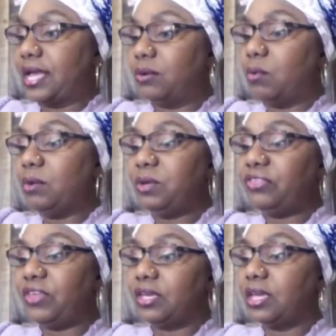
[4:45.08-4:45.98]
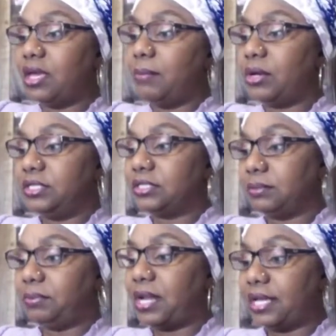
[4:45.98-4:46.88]
When we're thinking about the
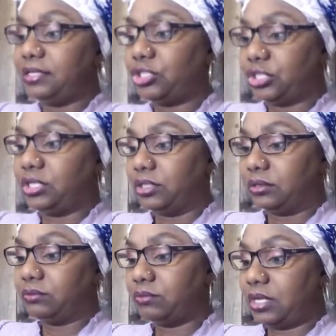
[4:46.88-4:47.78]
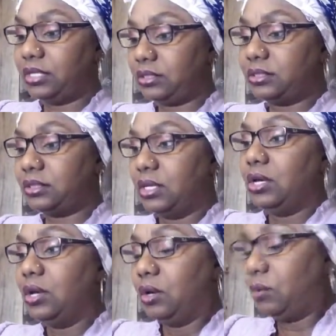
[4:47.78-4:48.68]
supply chain, right?
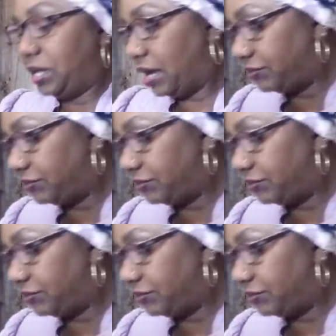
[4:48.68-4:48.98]
We have